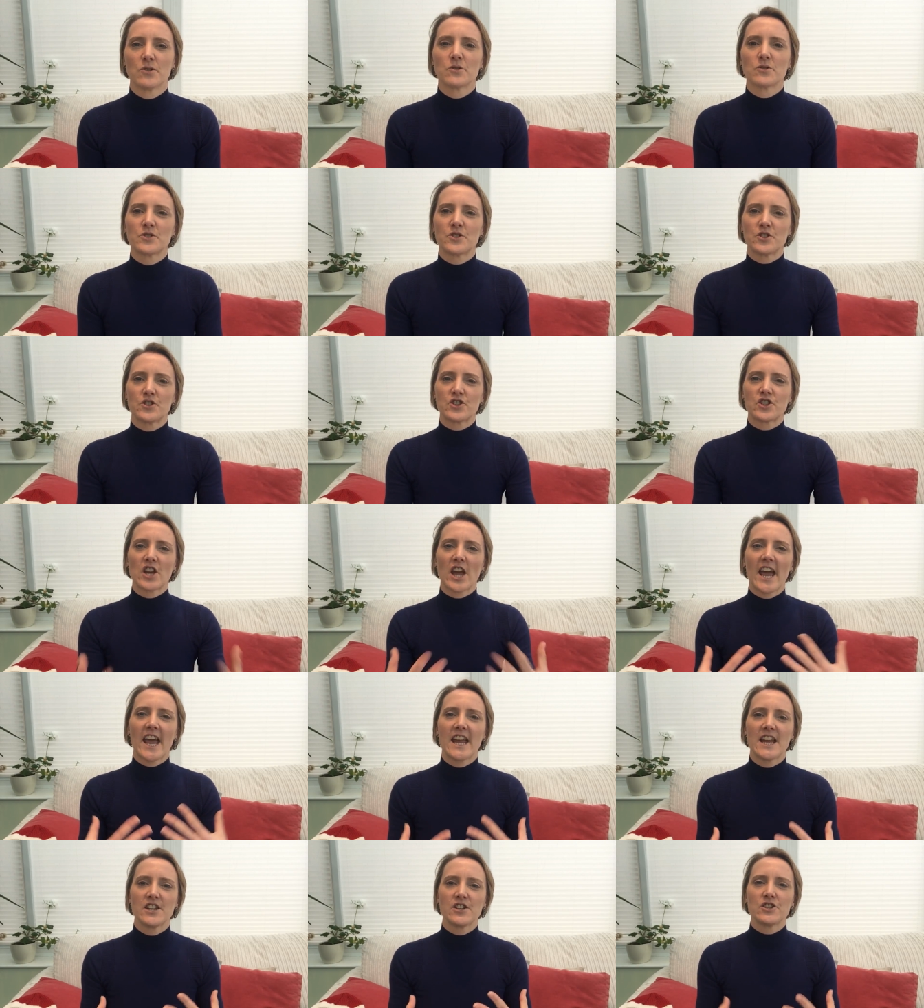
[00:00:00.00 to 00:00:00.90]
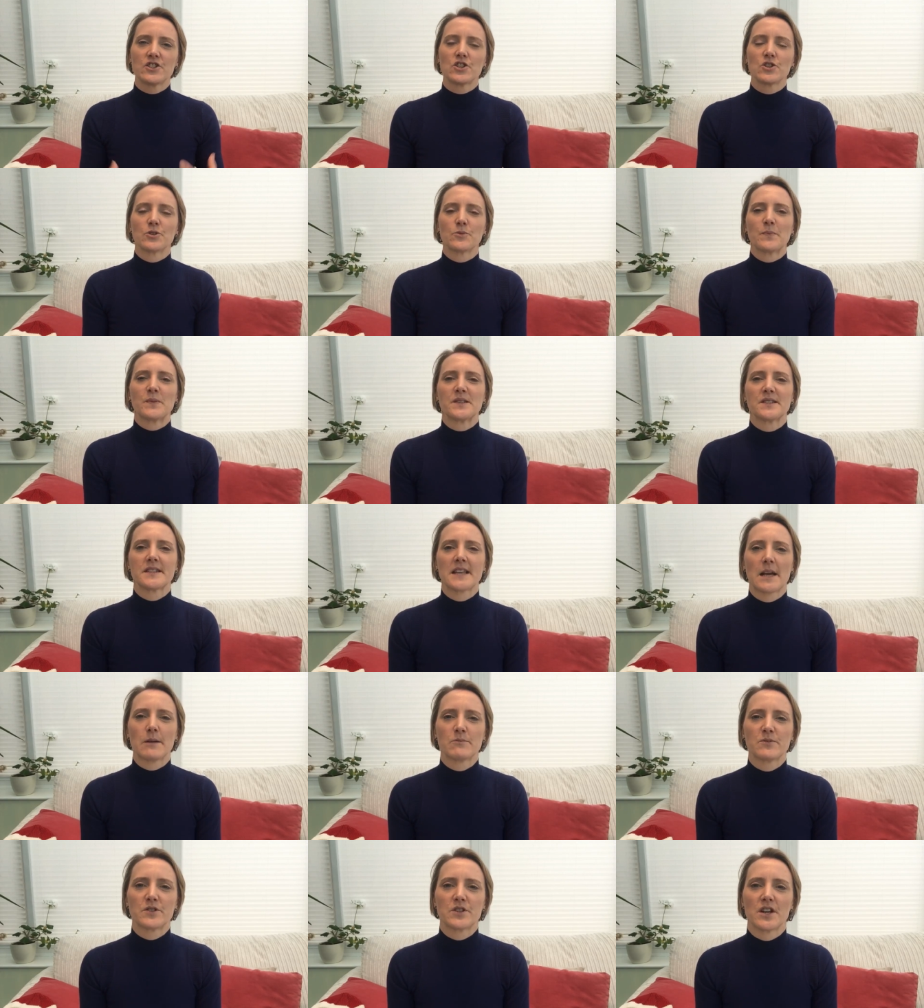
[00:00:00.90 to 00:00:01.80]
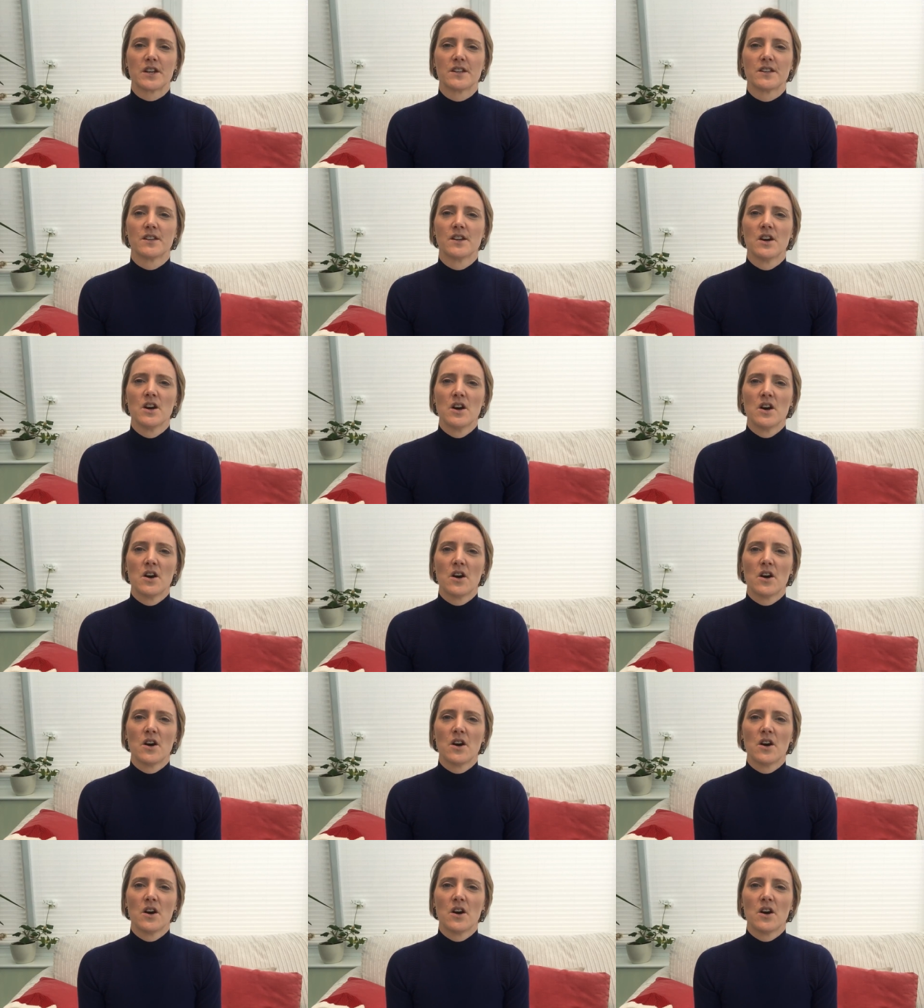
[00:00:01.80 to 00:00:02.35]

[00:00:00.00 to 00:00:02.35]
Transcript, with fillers: or to change your perception